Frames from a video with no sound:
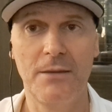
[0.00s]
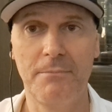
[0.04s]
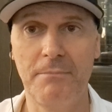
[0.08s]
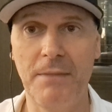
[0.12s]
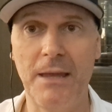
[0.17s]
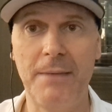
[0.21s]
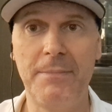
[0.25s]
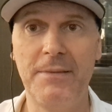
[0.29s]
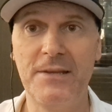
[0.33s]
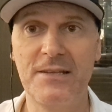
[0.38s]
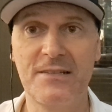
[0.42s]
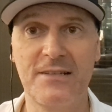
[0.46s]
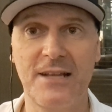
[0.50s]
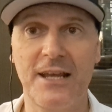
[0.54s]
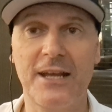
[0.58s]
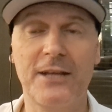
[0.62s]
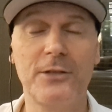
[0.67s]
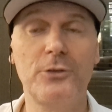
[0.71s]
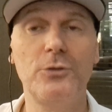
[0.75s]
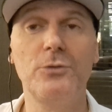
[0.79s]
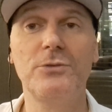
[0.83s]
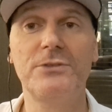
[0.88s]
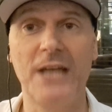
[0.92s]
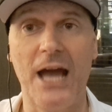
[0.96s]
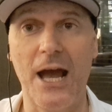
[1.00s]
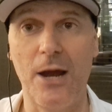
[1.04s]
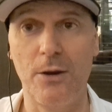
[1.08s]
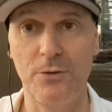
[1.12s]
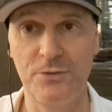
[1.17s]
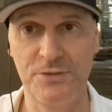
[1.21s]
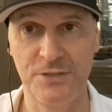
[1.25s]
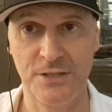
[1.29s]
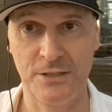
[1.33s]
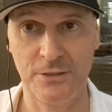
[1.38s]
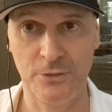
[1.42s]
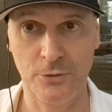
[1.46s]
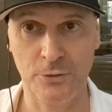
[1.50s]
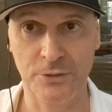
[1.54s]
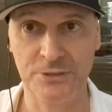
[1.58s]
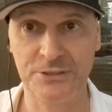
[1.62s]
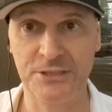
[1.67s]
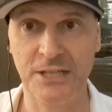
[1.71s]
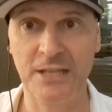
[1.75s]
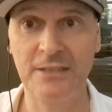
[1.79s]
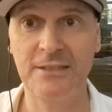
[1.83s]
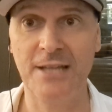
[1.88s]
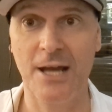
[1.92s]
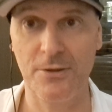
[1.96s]
maybe is like $2,000 or
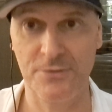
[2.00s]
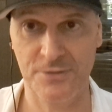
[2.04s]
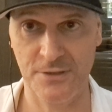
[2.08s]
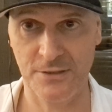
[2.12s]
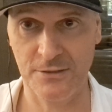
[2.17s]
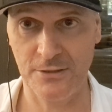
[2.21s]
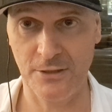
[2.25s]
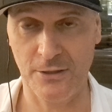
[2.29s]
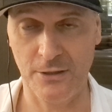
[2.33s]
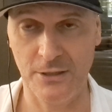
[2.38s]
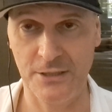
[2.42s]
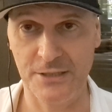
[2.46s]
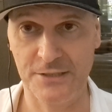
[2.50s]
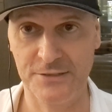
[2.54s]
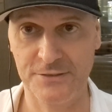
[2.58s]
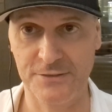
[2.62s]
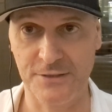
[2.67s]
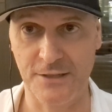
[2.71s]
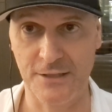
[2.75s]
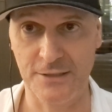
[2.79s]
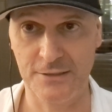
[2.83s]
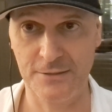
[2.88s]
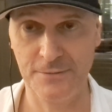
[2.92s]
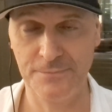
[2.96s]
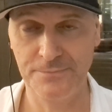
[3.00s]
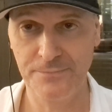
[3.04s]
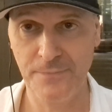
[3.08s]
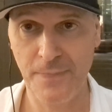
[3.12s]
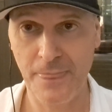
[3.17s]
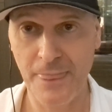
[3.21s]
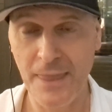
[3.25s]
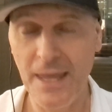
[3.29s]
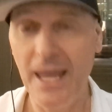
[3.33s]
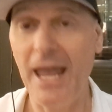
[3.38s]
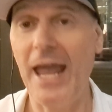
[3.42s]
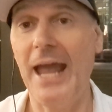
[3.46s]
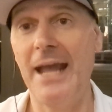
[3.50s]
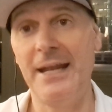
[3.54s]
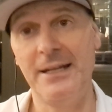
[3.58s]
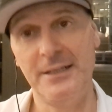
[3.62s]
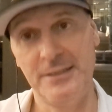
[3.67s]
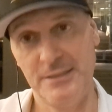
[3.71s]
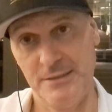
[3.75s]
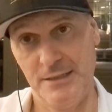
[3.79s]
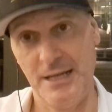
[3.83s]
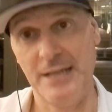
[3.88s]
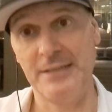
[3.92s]
$3,000, right? And